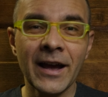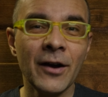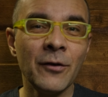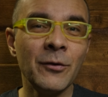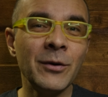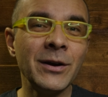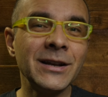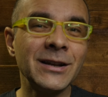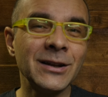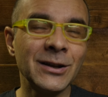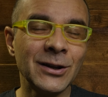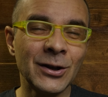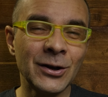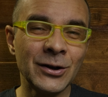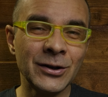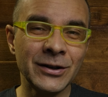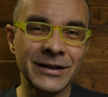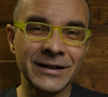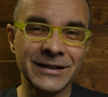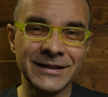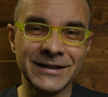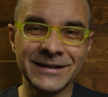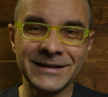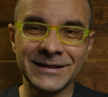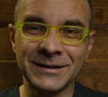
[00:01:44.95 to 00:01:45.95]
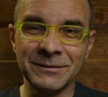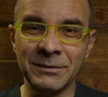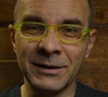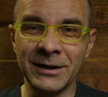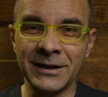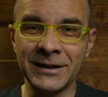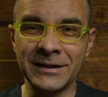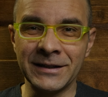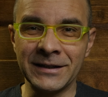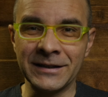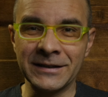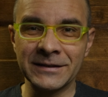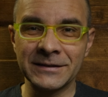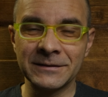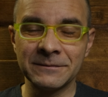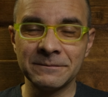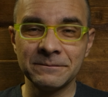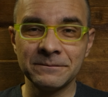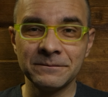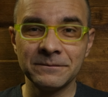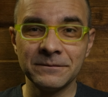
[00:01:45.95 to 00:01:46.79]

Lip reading: with learning disabilities,